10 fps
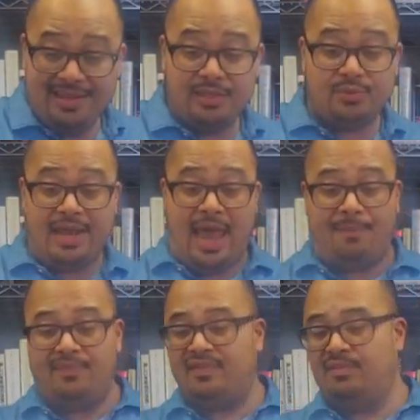This one
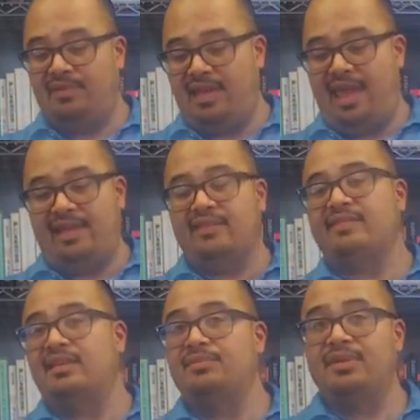happens to be 8
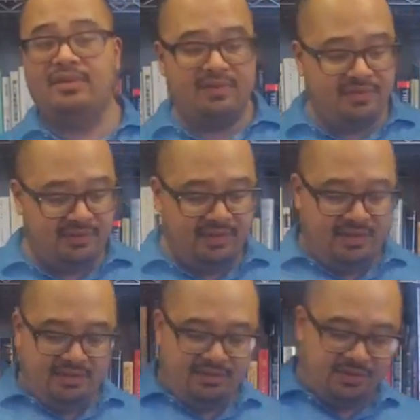centimeters.
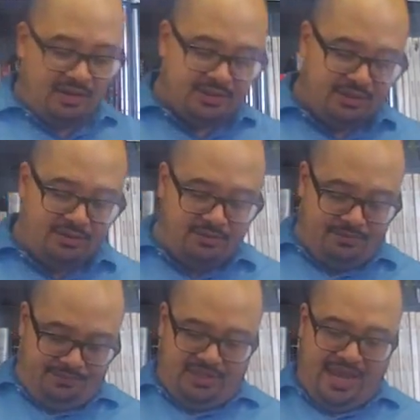There's
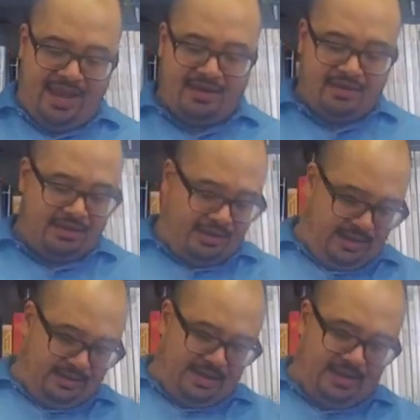also 10, and then they
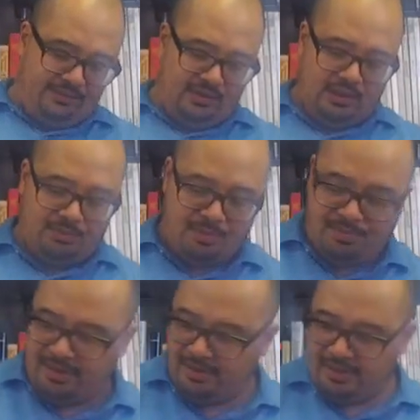get kind of a little
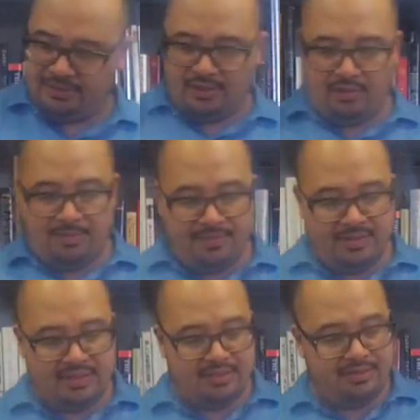bit bigger as you go up in
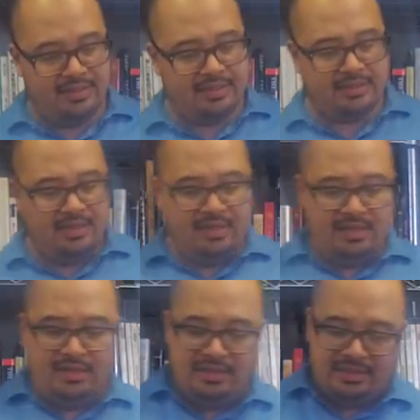the series.
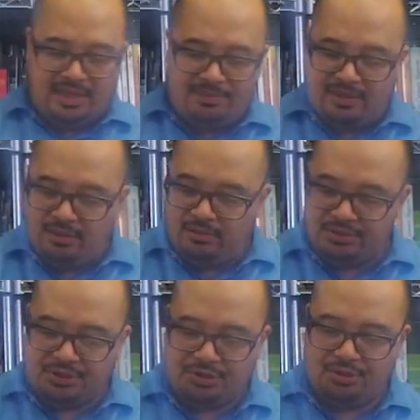The same thing
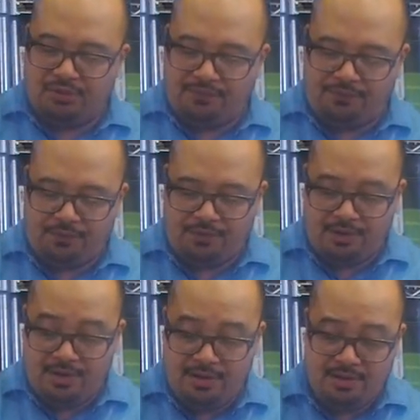holds true
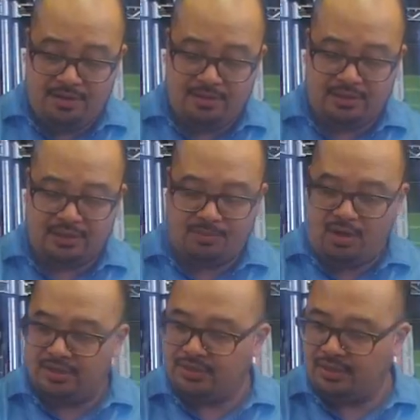for the
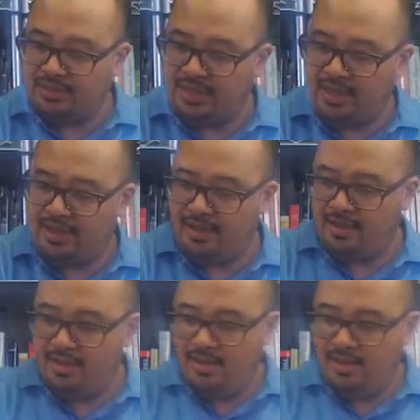small saute,